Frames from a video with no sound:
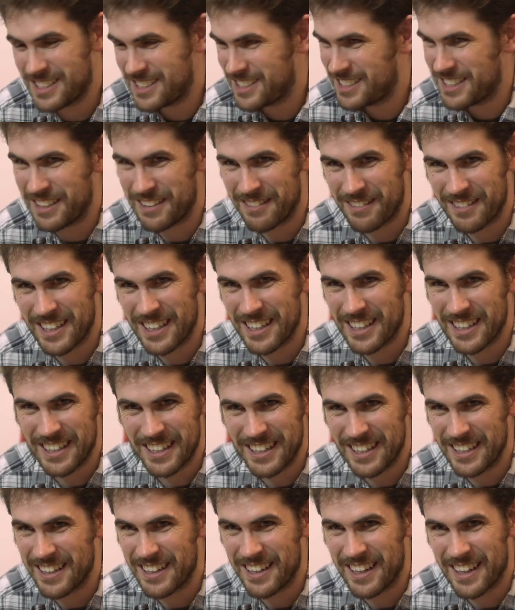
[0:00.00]
generated
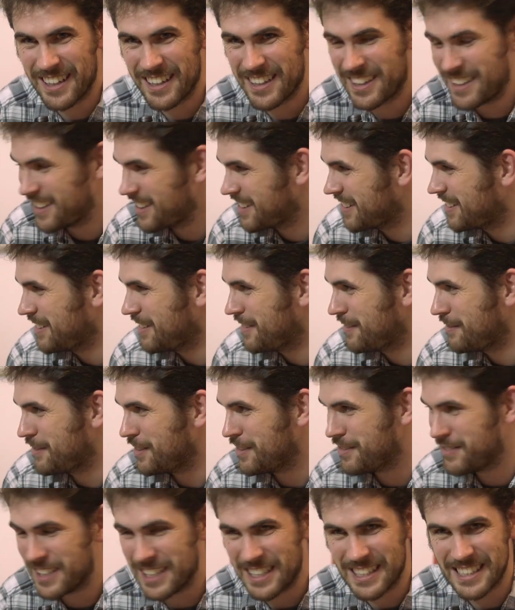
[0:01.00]
in like
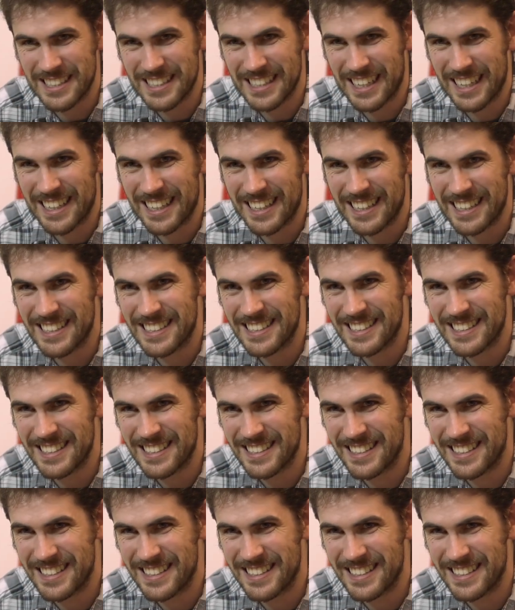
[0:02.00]
15 seconds.